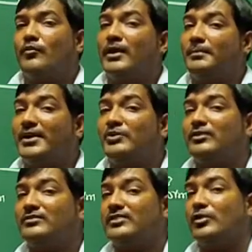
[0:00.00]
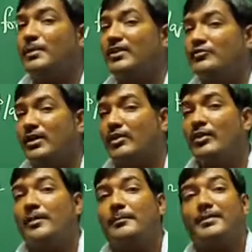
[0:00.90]
1 by 2 is
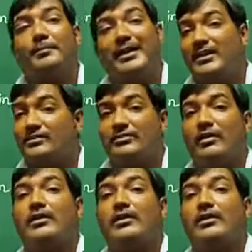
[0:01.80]
0.5, but pi is